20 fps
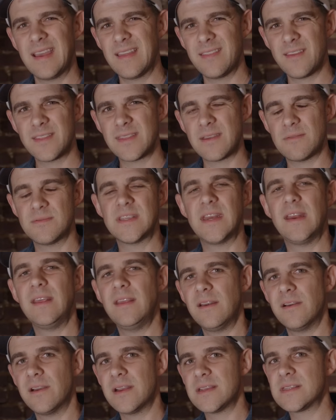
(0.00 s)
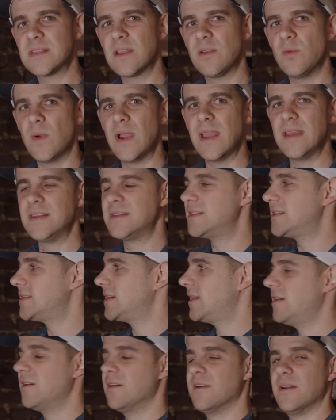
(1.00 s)
I thought that was an interesting way to
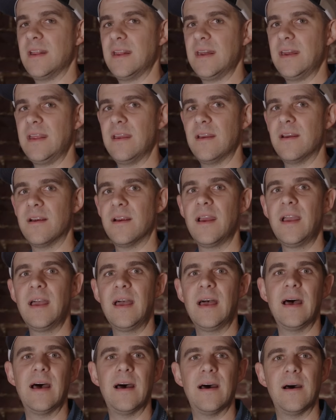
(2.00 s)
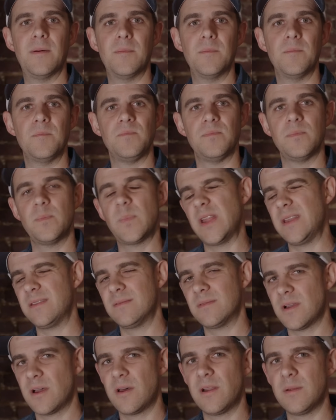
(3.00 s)
secure it in here, but
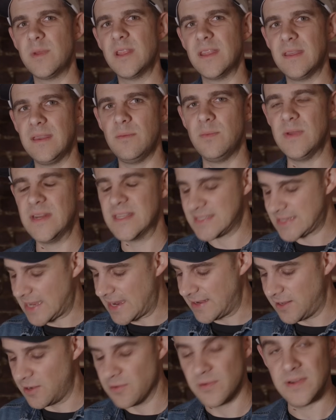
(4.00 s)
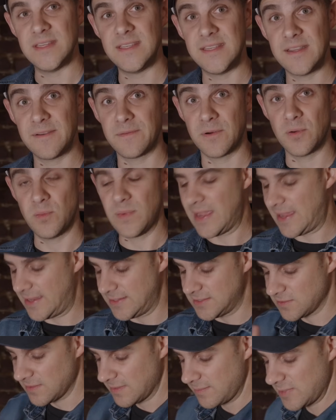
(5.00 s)
ultimately we decided to go a different way.
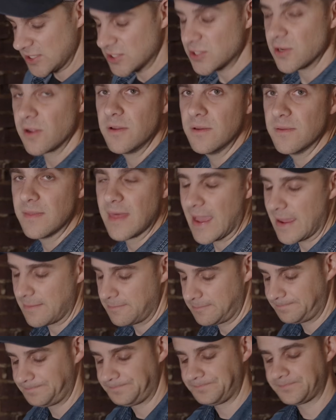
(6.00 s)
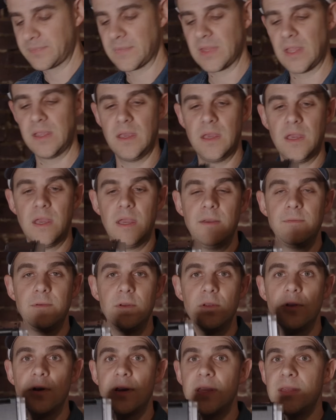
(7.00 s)
And so let me show you that. If
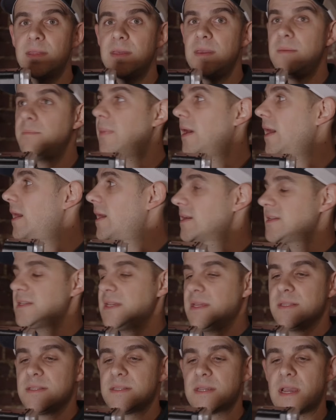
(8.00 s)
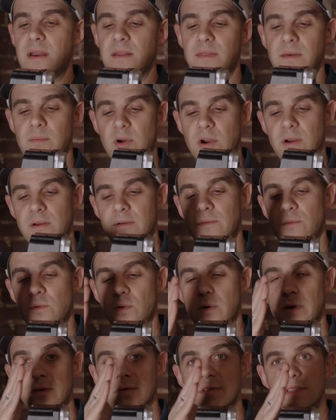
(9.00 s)
you look at the box inside of the Mark
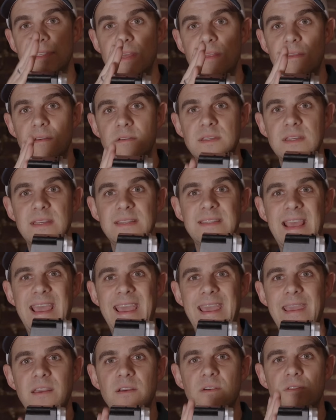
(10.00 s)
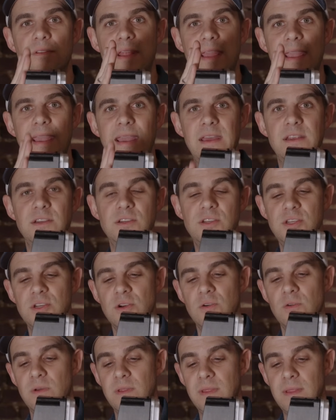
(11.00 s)
IV, you'll see there's this angled edge
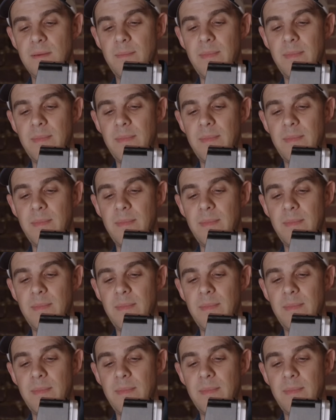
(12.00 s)
on the